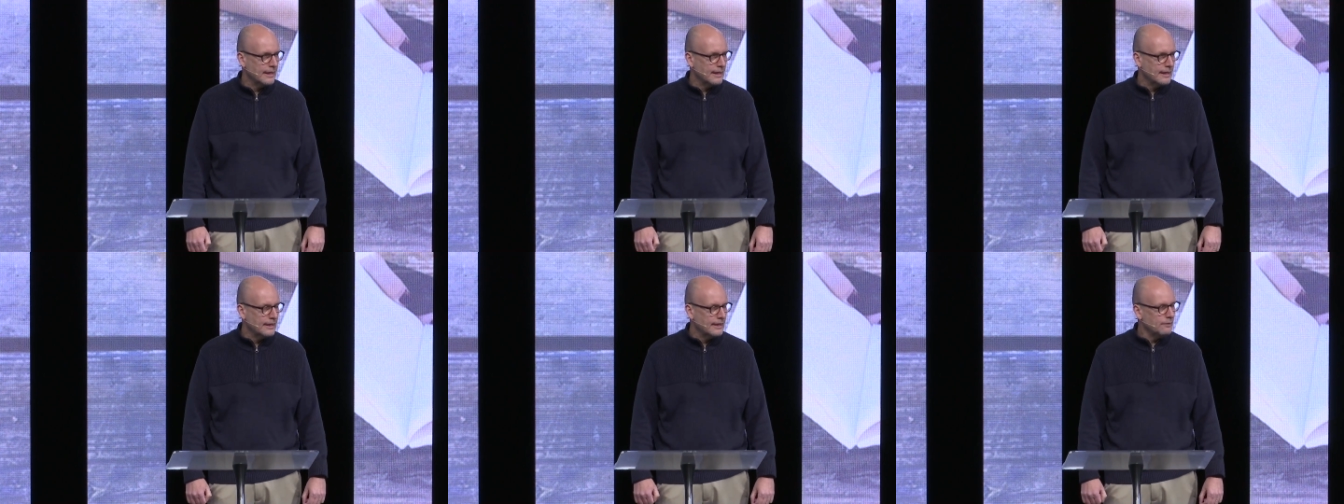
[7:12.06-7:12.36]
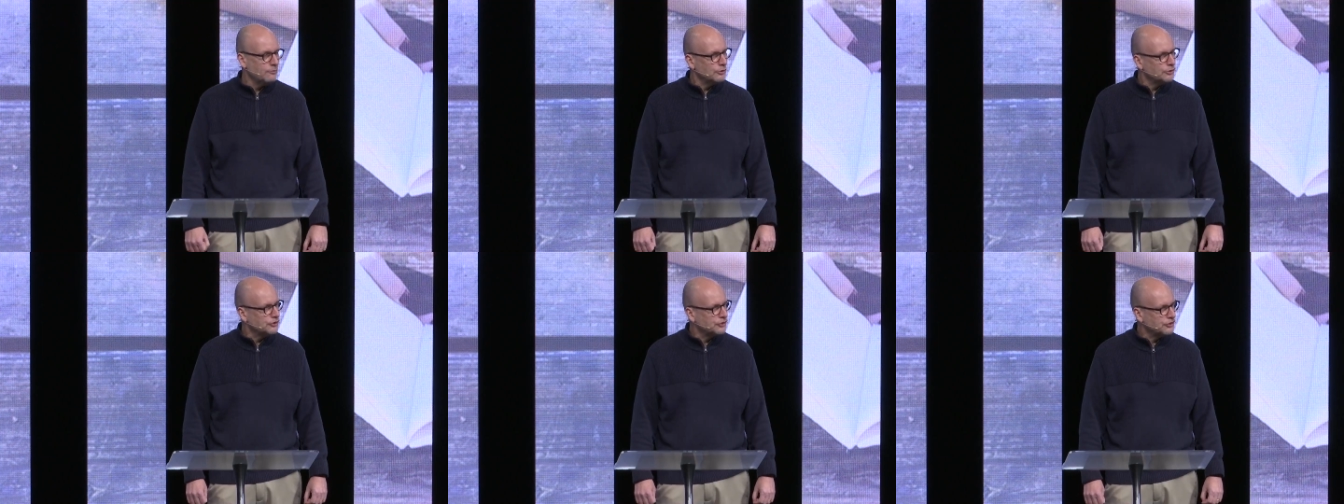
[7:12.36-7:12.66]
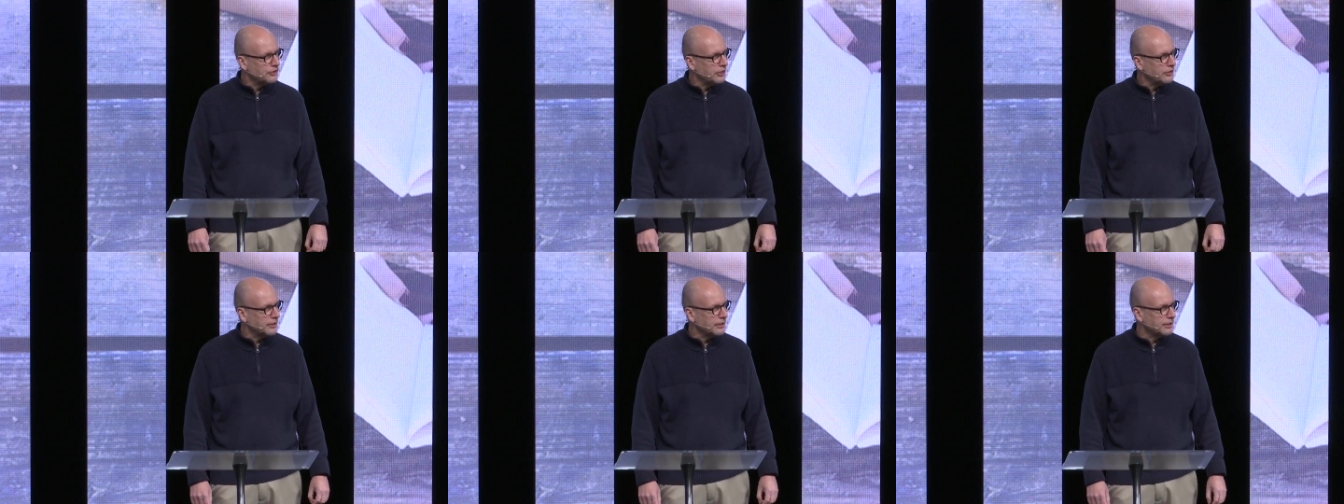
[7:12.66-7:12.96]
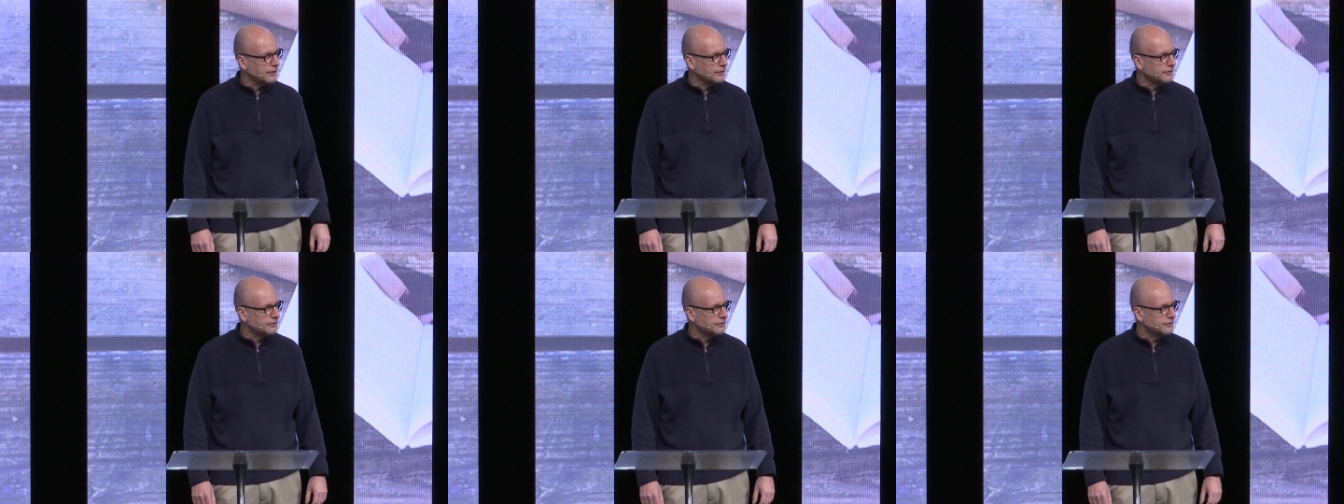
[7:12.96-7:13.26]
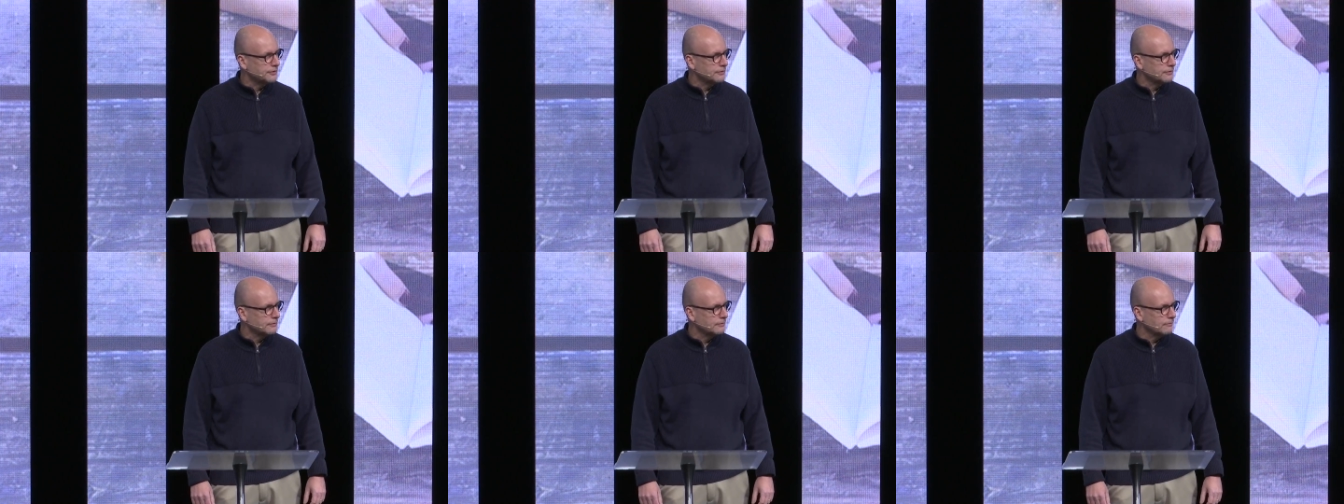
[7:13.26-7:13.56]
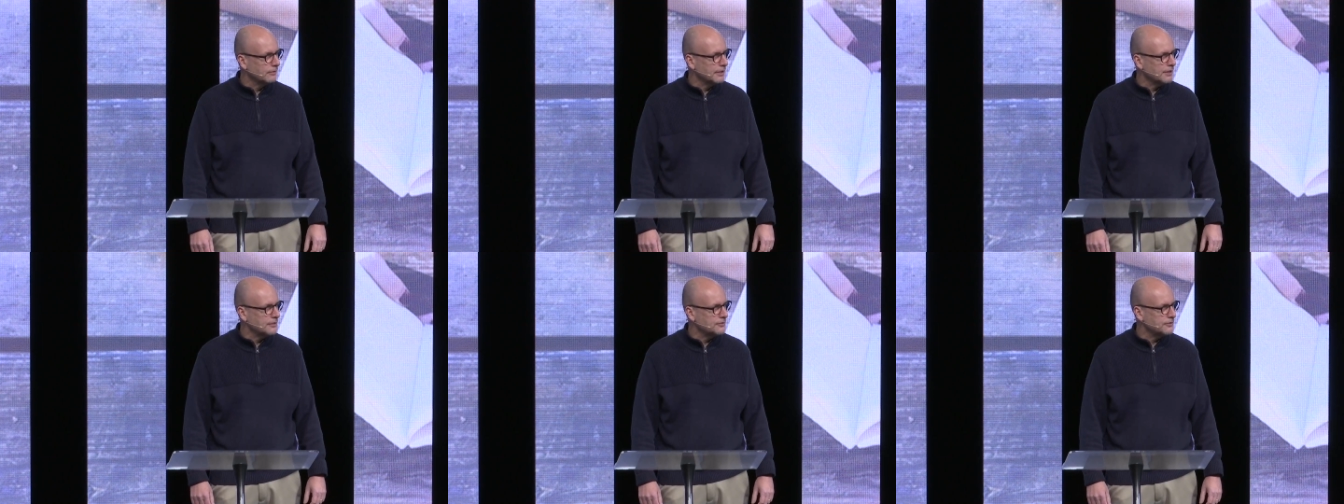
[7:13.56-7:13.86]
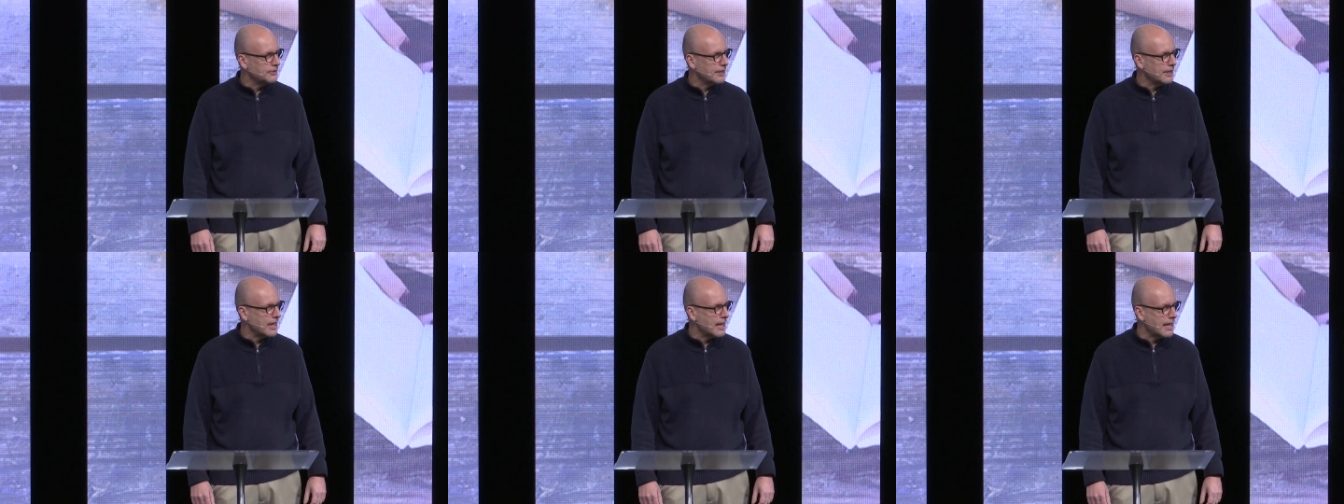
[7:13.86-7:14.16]
He was serious when he
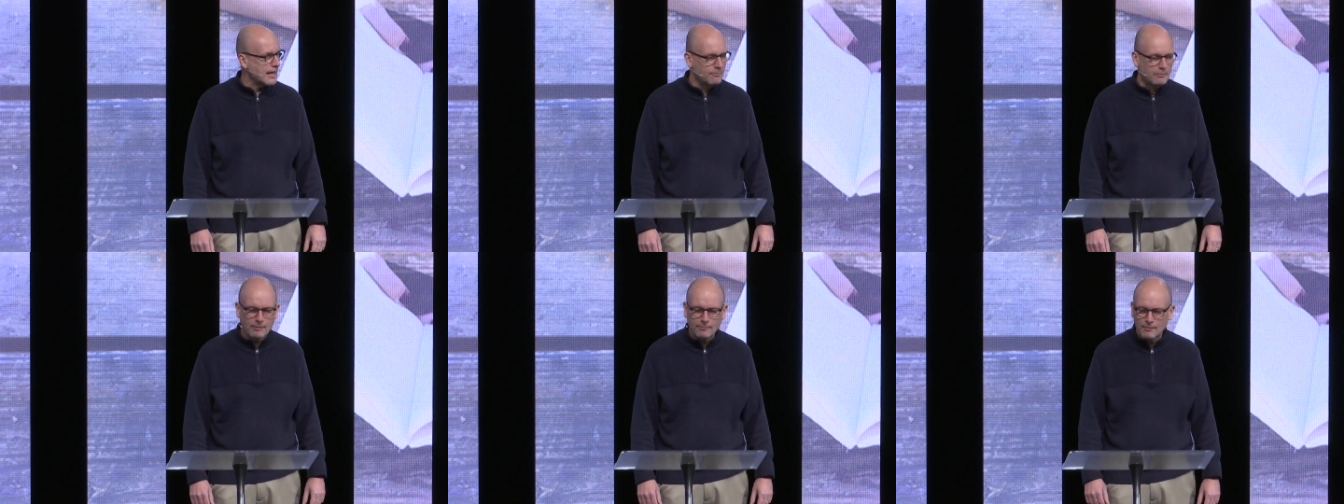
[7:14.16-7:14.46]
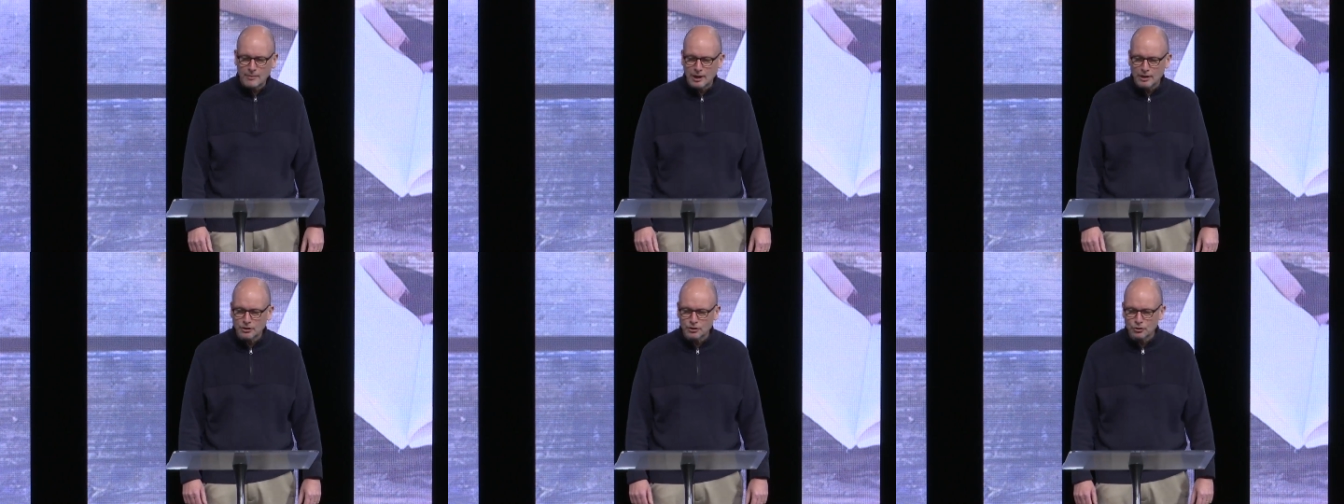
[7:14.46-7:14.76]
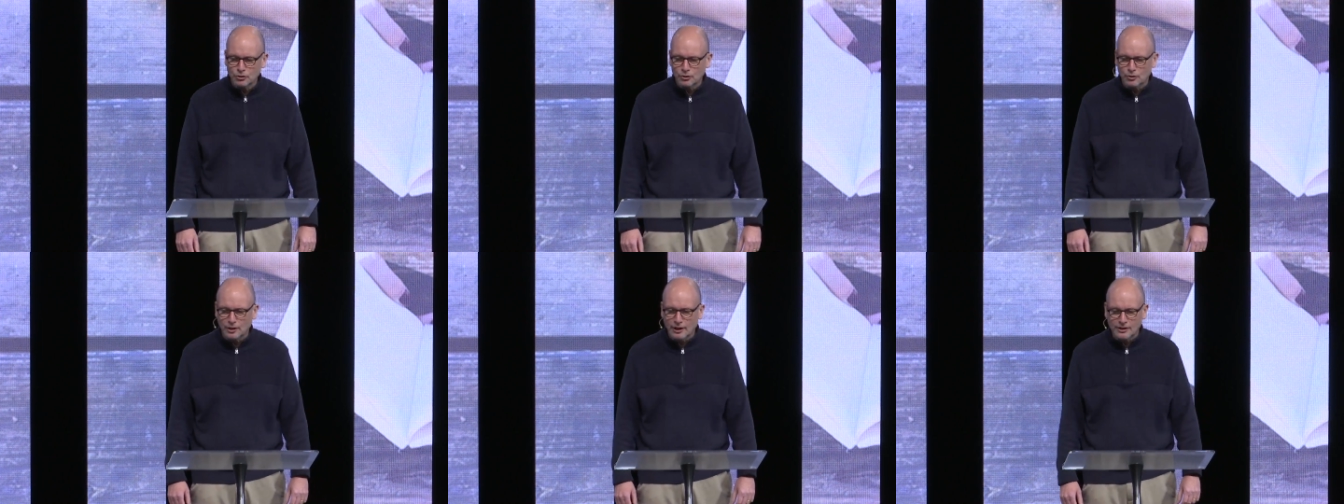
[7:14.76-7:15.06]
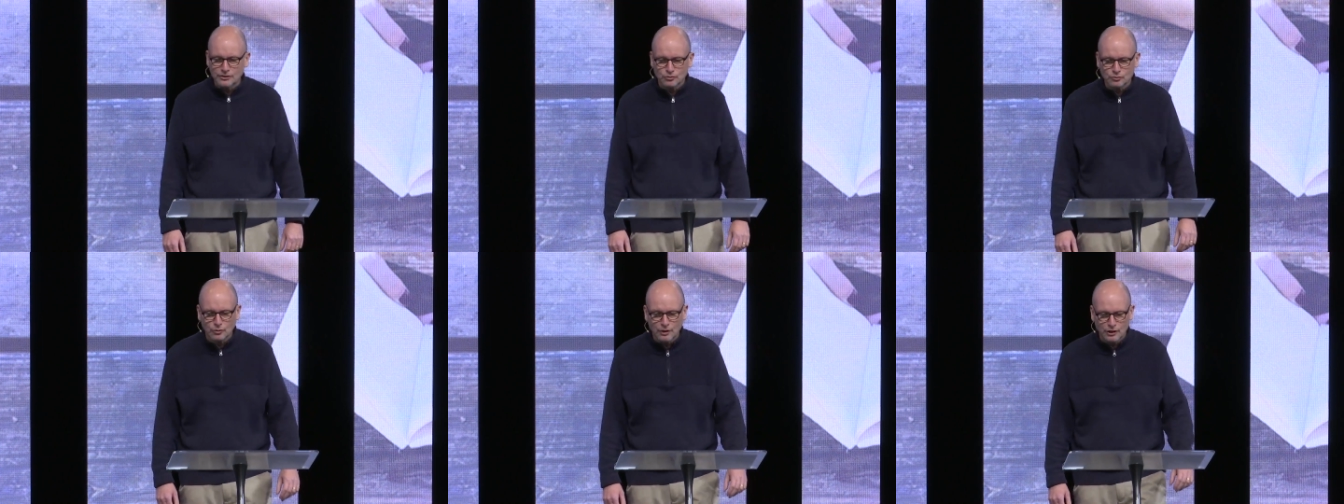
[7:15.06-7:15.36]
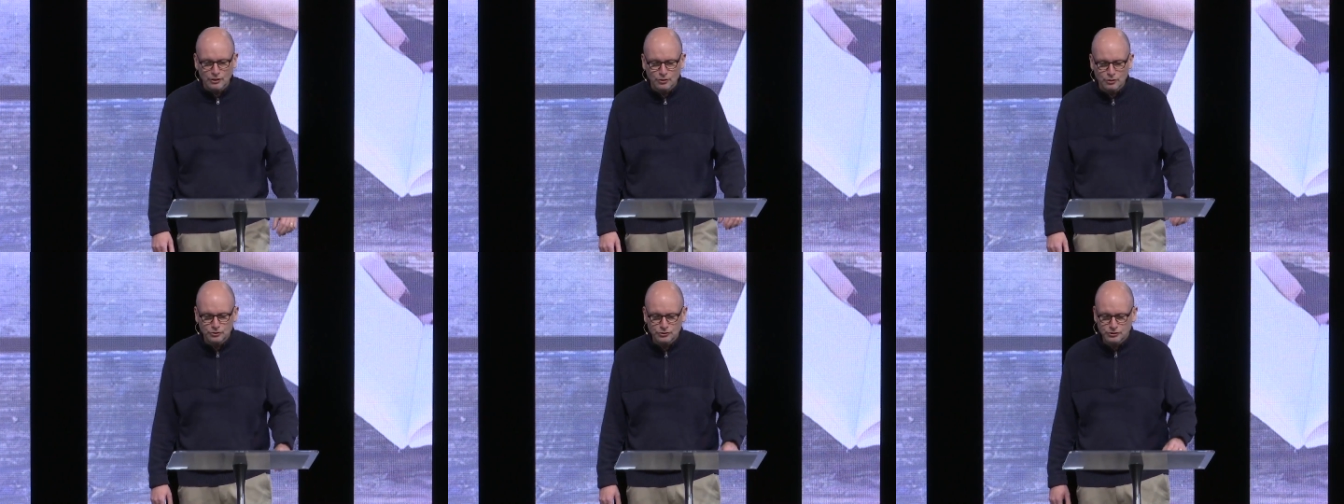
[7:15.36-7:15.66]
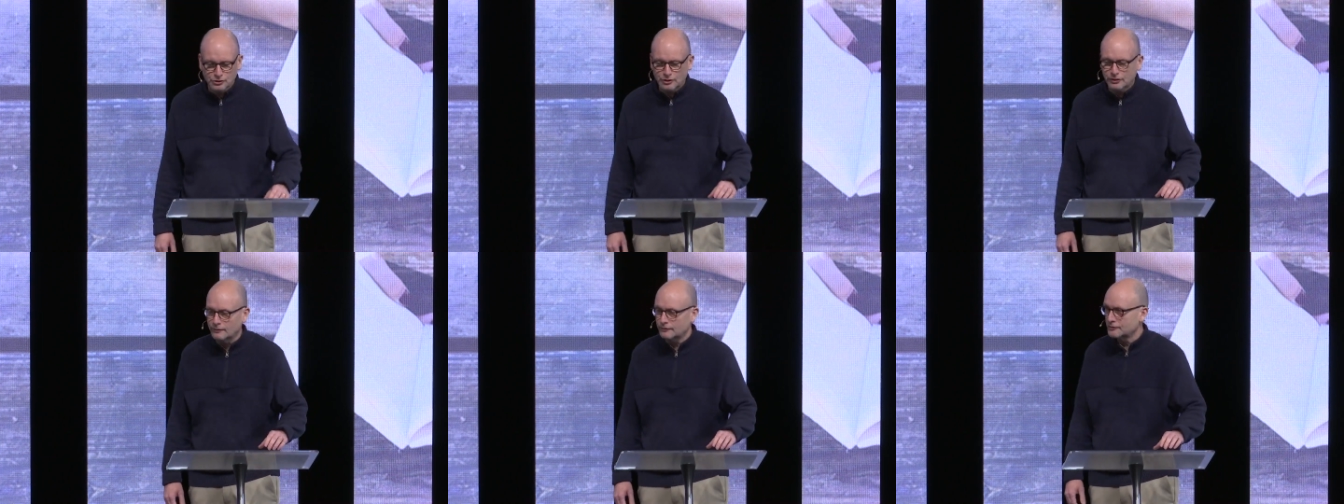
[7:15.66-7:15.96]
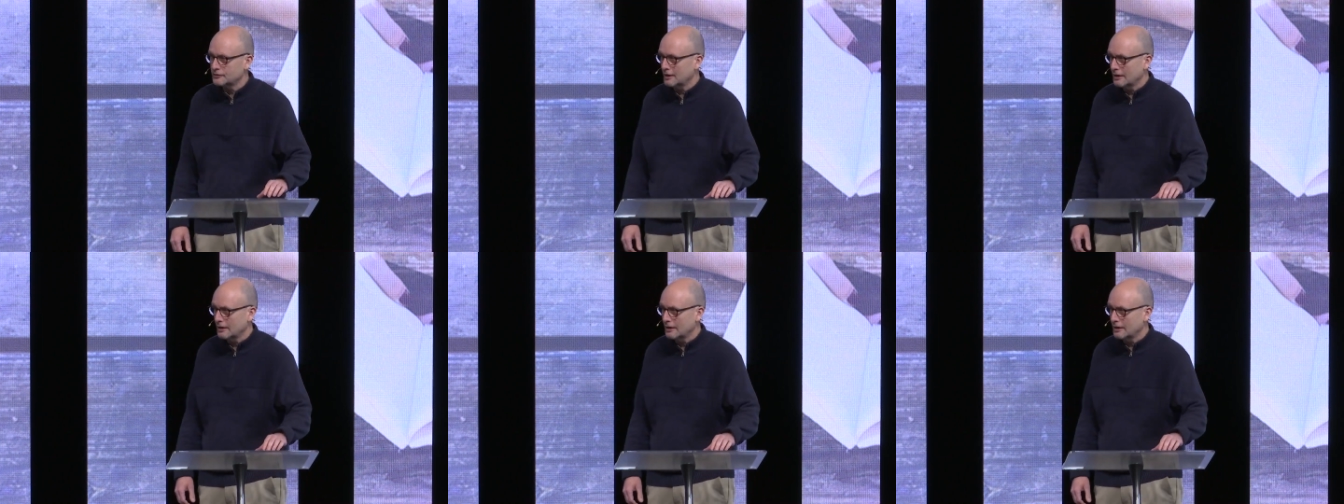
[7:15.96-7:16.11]
said, I am among you as one who serves.